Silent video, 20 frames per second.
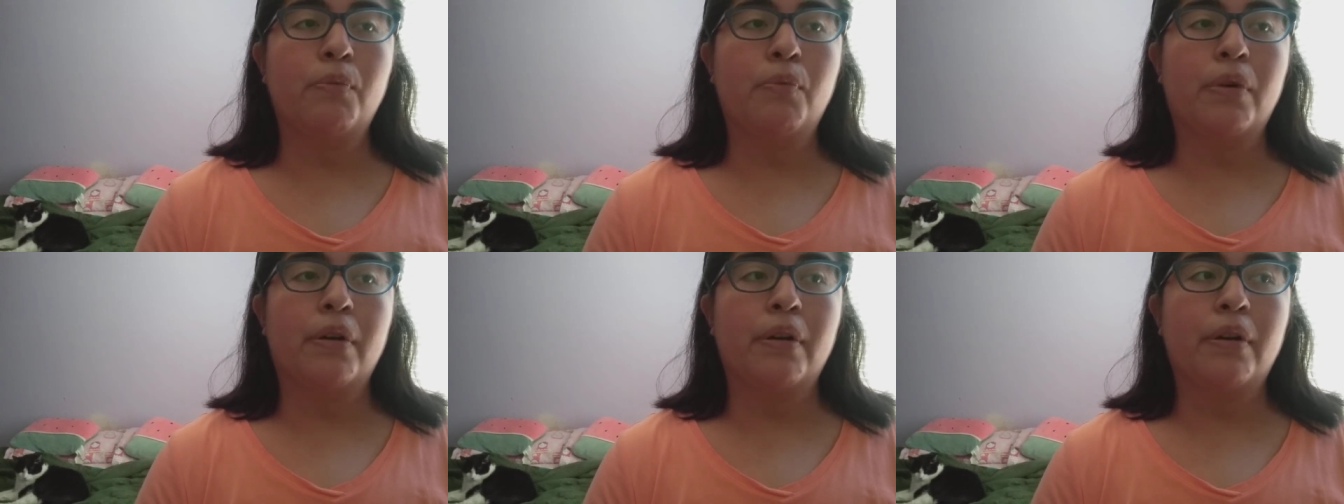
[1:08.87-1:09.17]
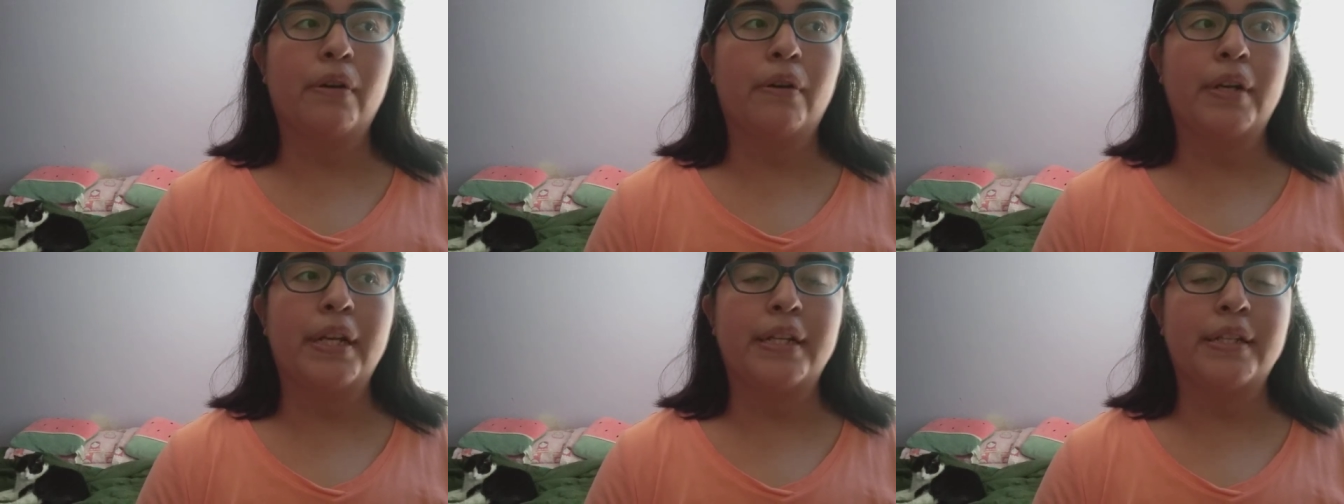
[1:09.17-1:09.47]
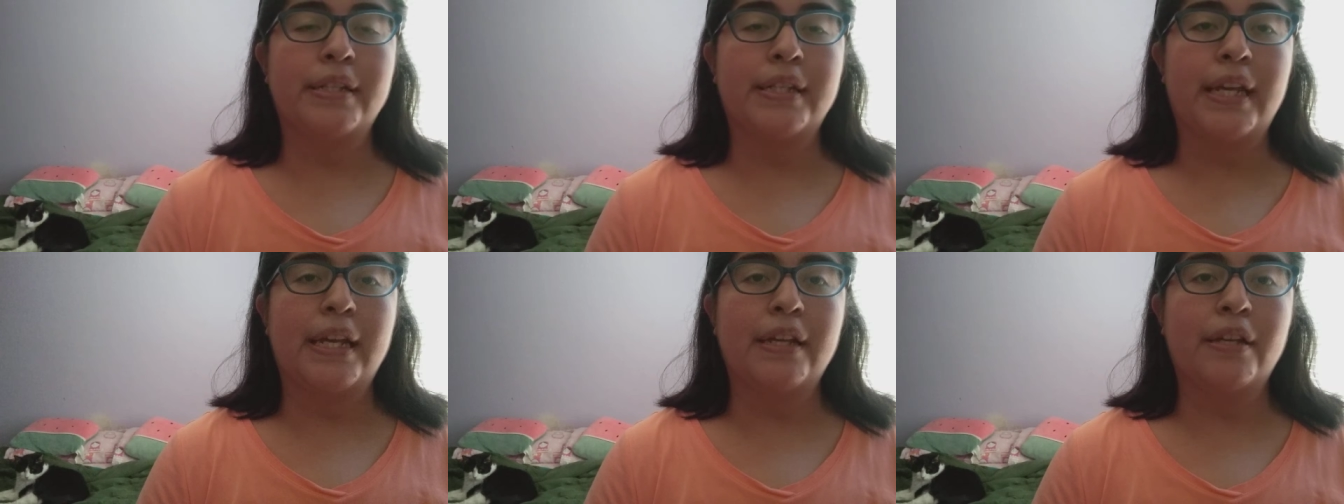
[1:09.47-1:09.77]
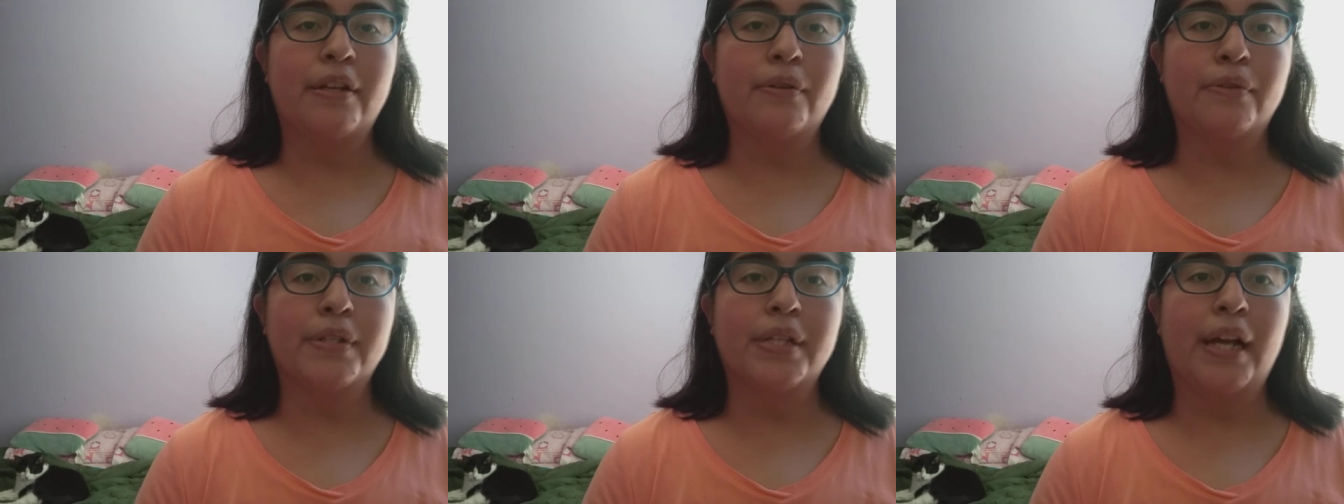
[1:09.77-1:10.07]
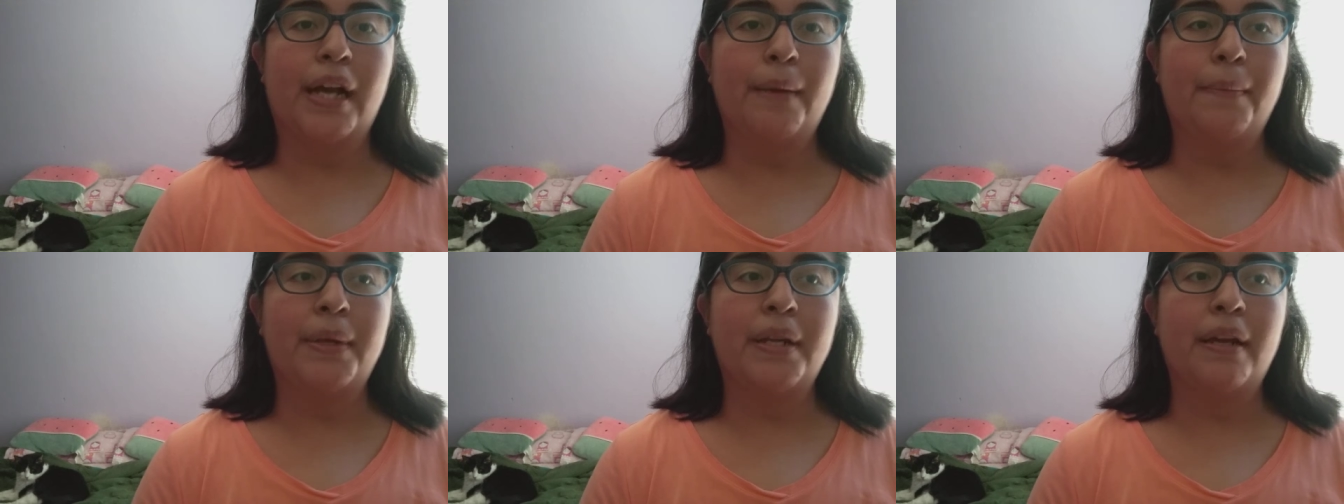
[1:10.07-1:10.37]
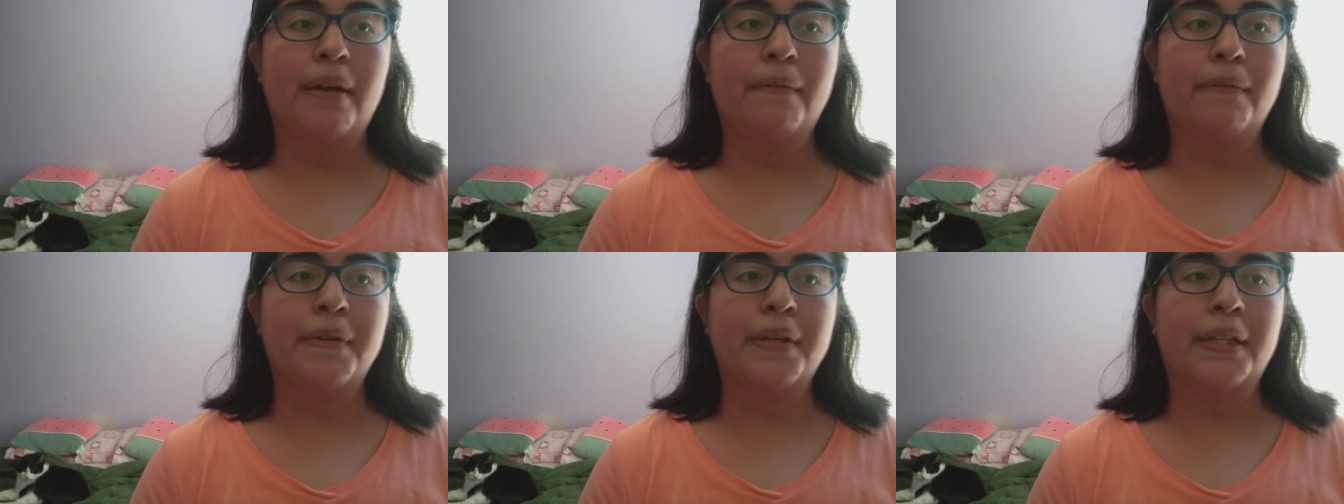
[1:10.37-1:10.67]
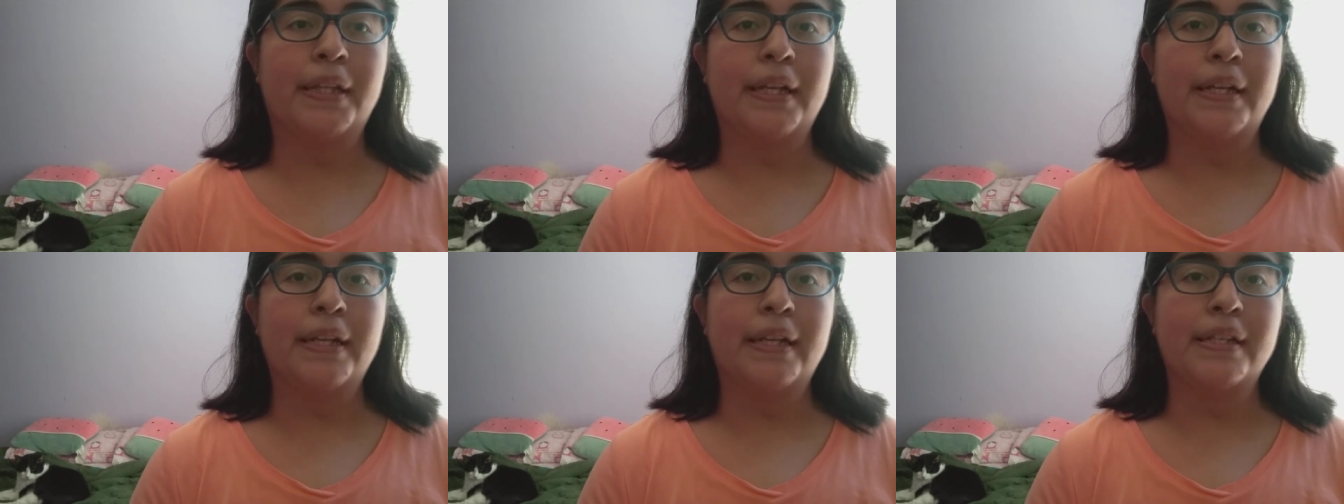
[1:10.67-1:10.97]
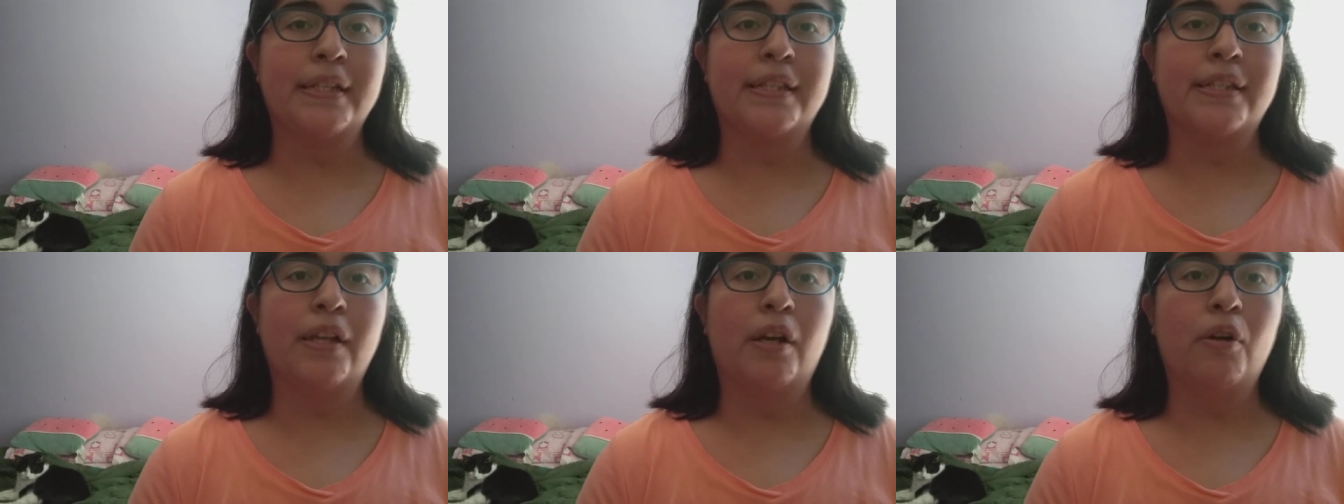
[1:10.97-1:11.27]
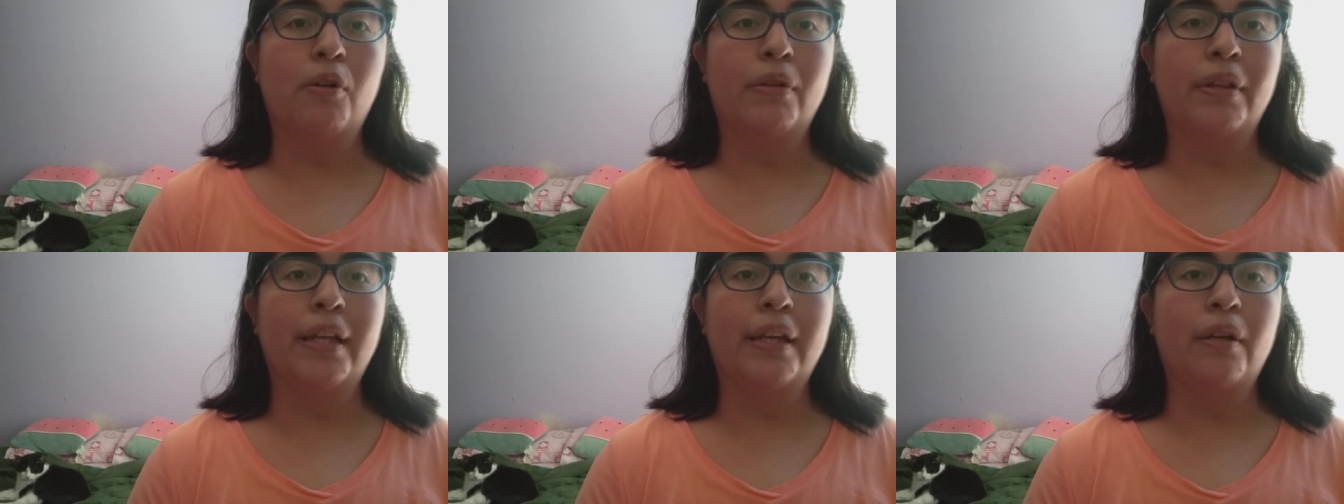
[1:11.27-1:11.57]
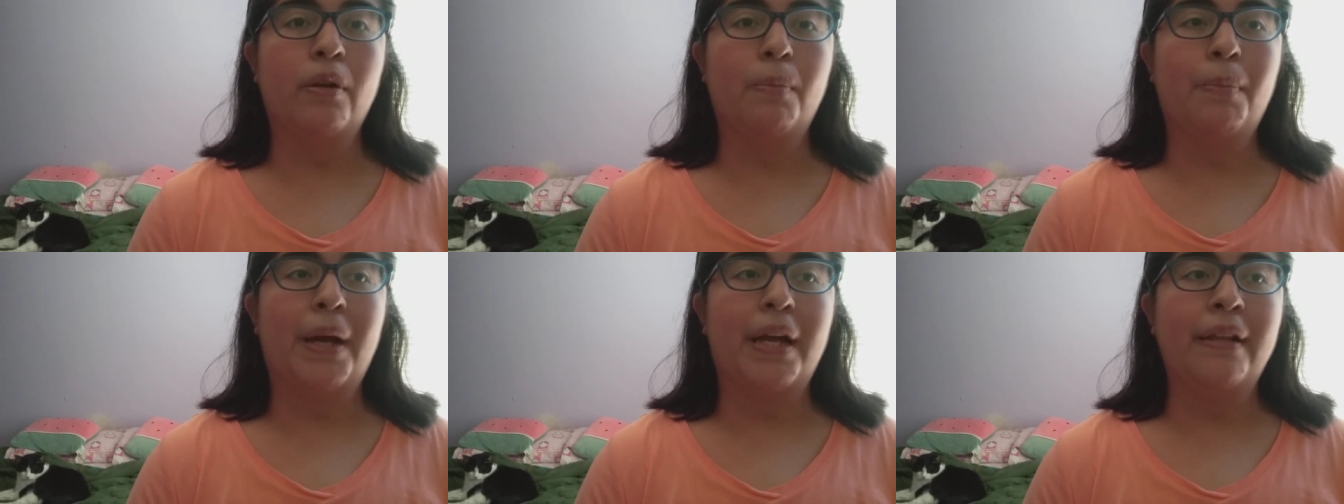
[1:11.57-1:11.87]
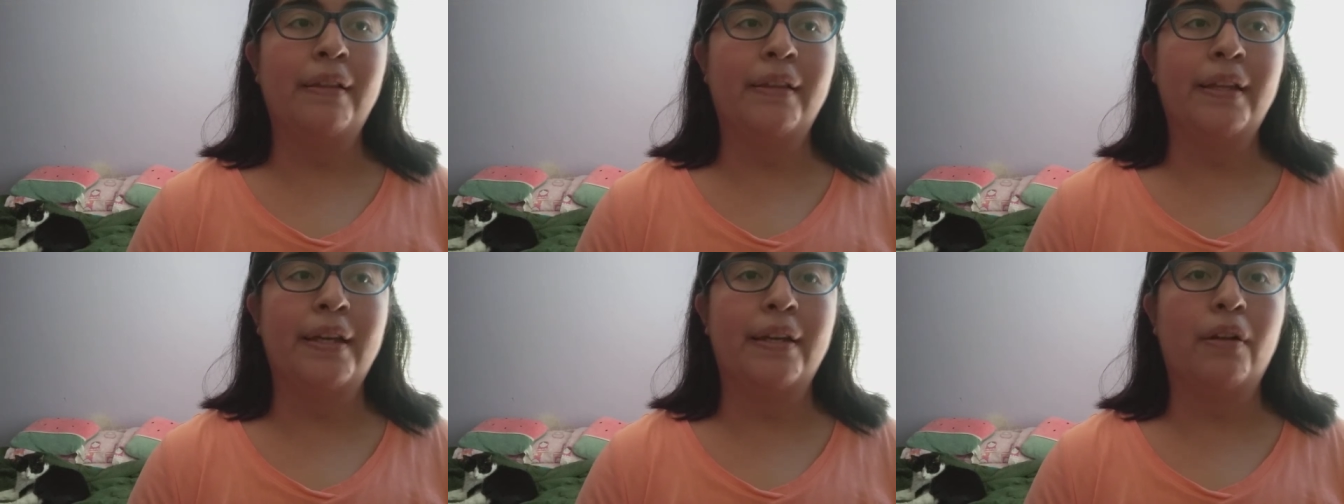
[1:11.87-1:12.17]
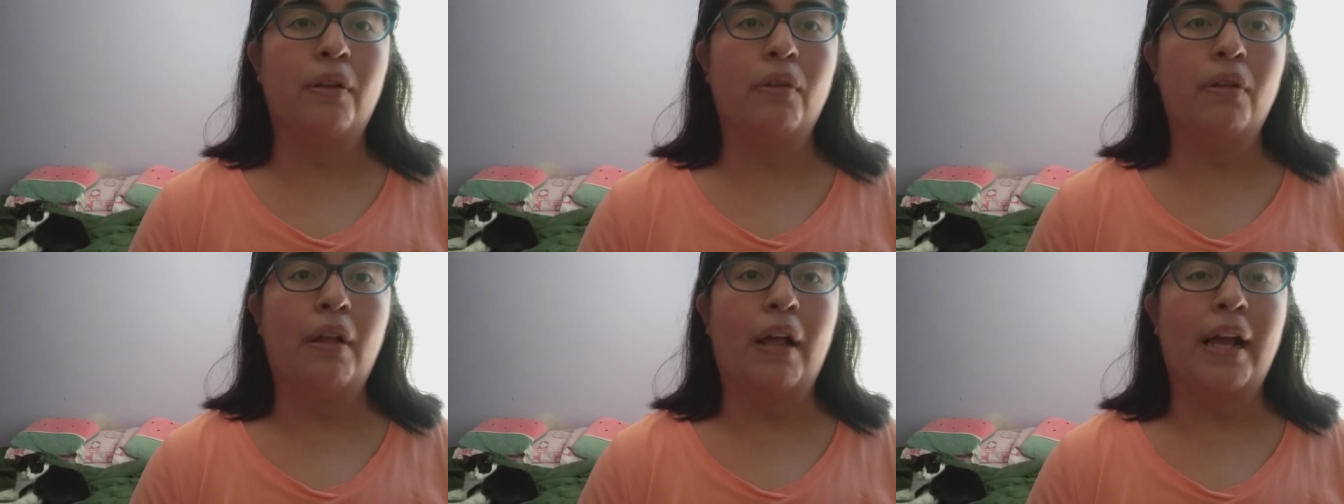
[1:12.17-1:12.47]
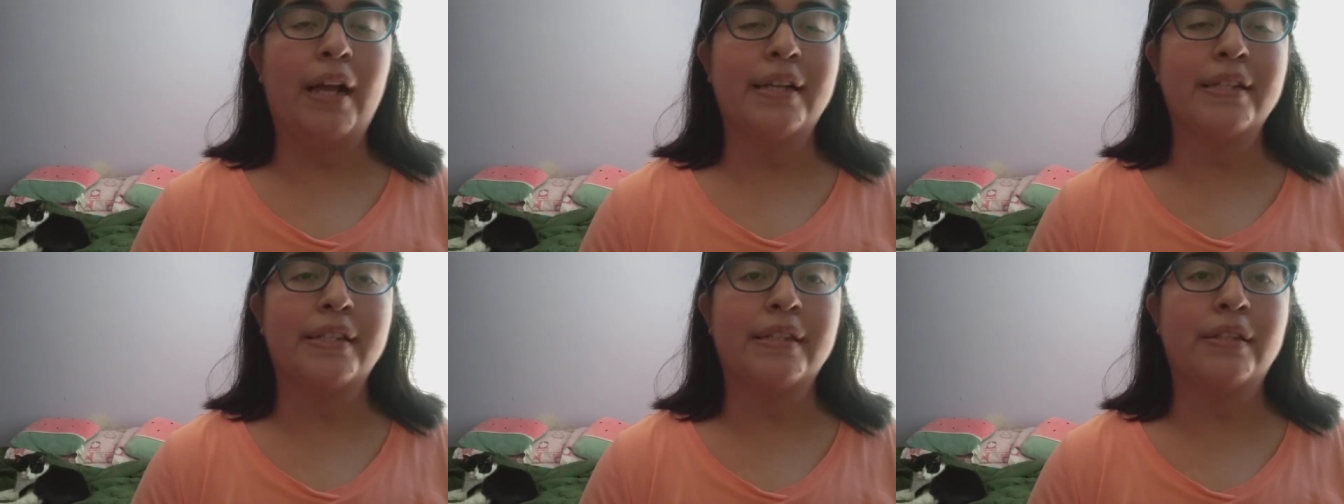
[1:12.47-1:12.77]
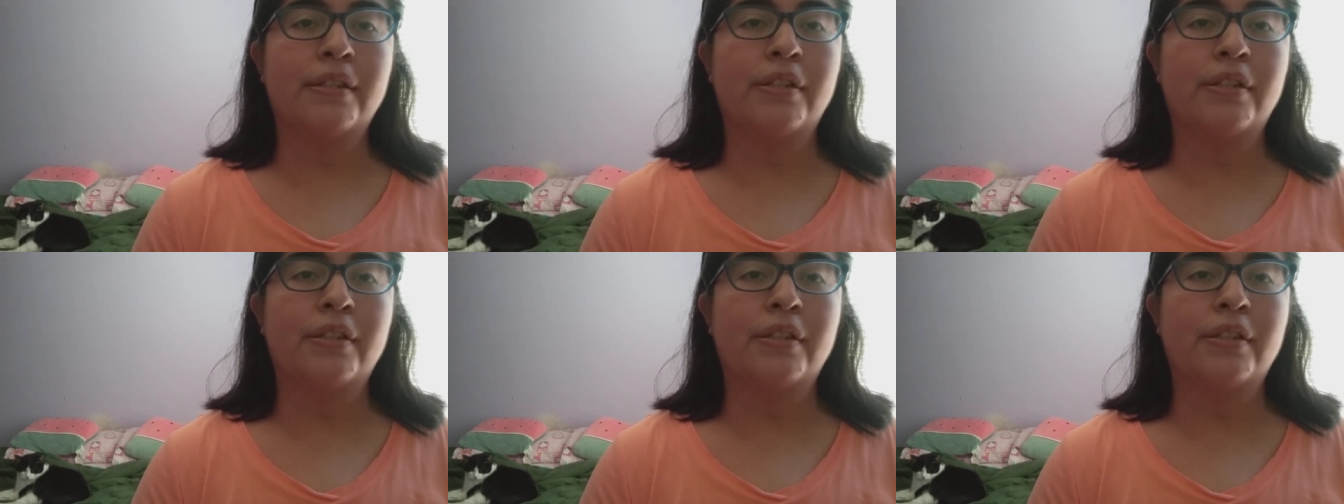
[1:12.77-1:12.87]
word and take your time and everything and so little by little I